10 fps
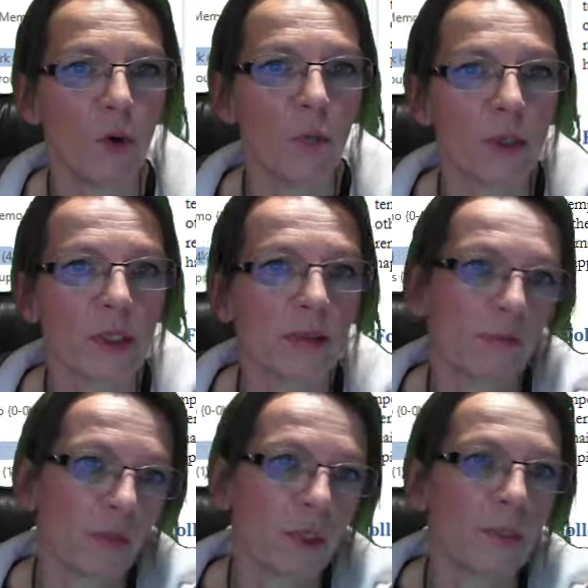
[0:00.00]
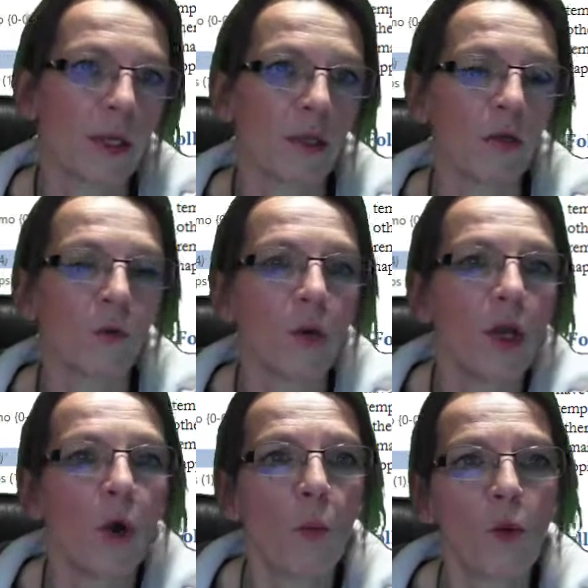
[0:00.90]
moment, depending
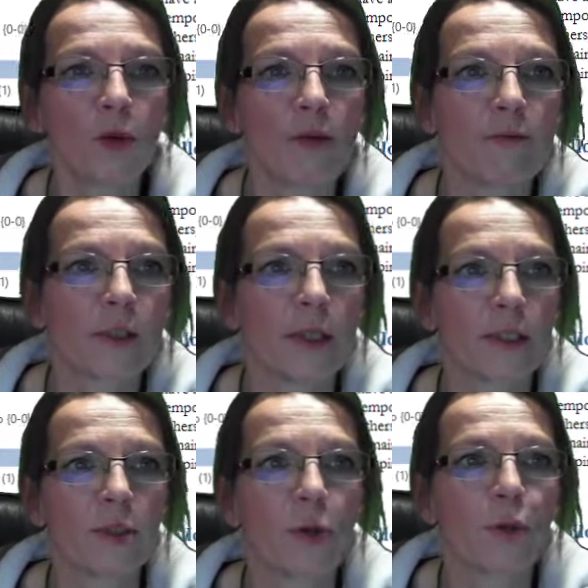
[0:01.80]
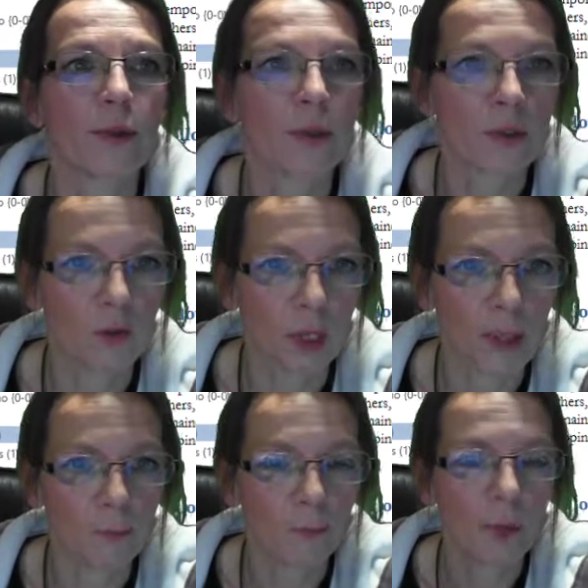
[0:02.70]
on what you have selected on the
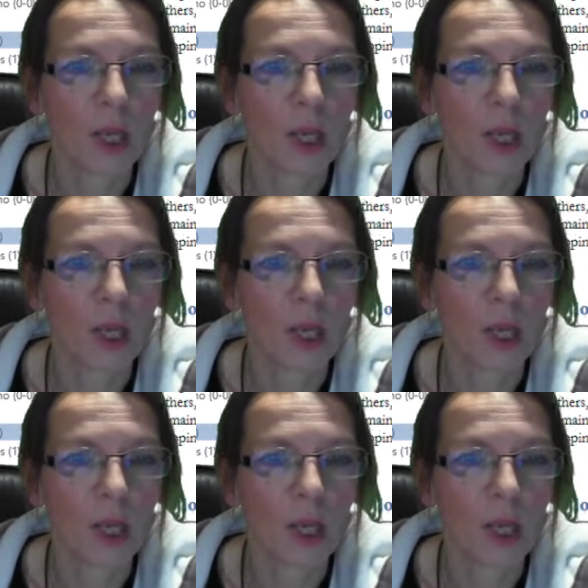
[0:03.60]
screen.